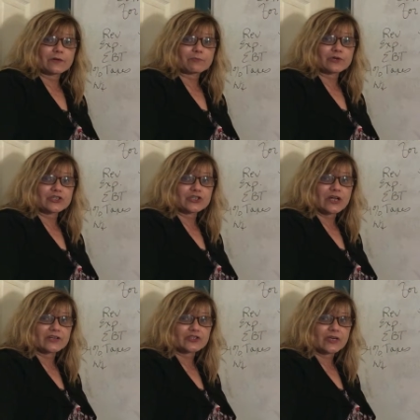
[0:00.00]
of
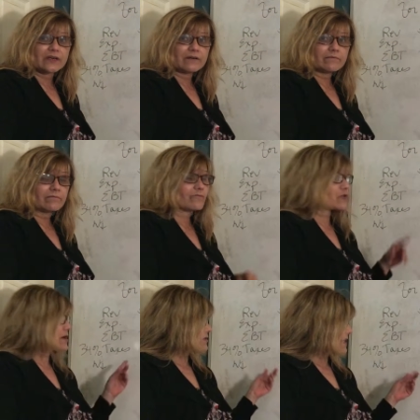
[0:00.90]
depreciation
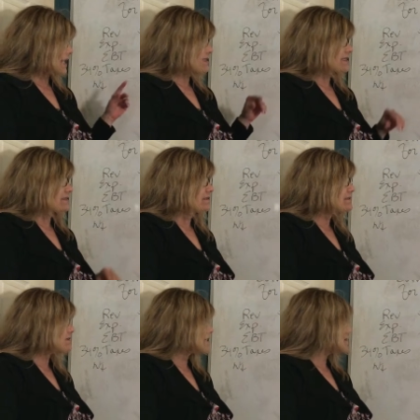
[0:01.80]
for our
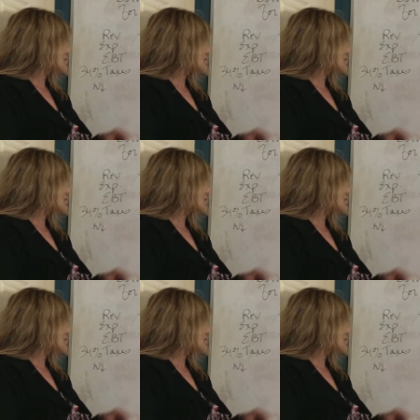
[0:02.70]
taxes